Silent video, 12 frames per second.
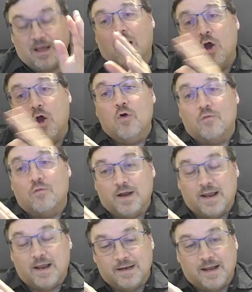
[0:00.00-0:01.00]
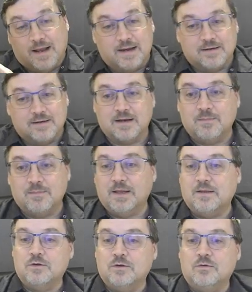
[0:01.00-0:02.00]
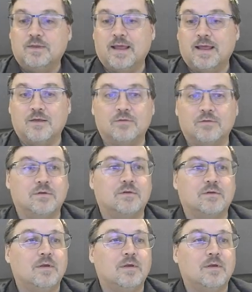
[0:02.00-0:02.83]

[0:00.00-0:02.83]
over 99 is going to be in the 2000s.